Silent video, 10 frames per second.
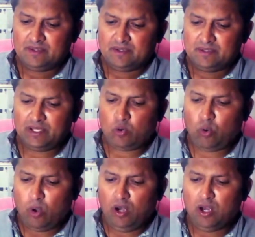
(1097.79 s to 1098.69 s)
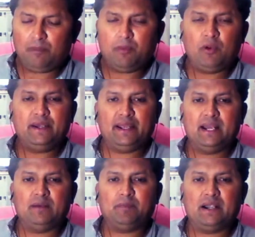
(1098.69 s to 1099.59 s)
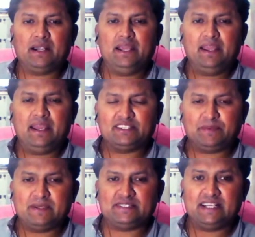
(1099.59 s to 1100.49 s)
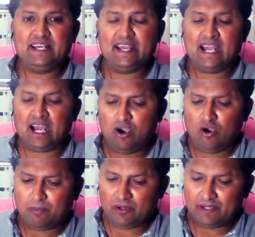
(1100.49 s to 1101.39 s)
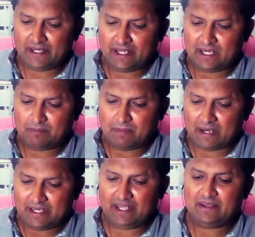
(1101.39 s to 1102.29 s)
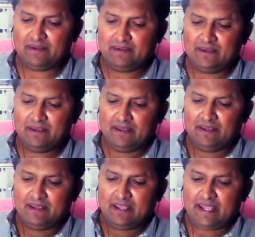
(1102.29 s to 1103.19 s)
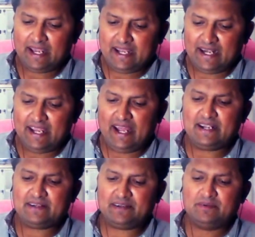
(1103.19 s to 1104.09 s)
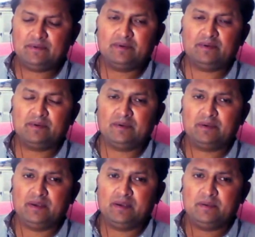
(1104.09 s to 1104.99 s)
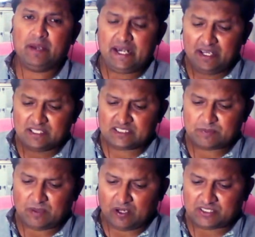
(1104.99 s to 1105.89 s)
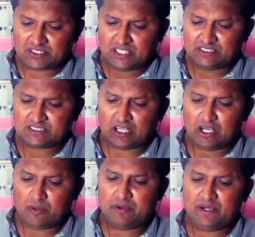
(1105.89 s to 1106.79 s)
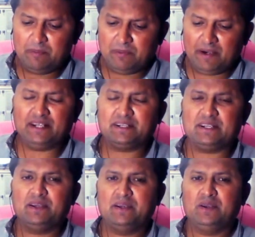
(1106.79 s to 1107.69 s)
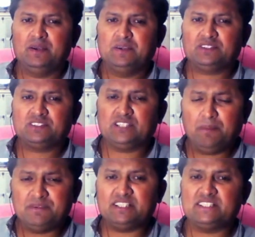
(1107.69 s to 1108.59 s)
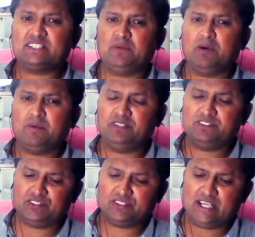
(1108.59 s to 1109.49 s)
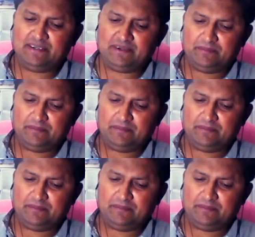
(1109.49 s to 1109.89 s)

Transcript: the role of political party, especially how political party aggregate various functions of different subsystem of the society.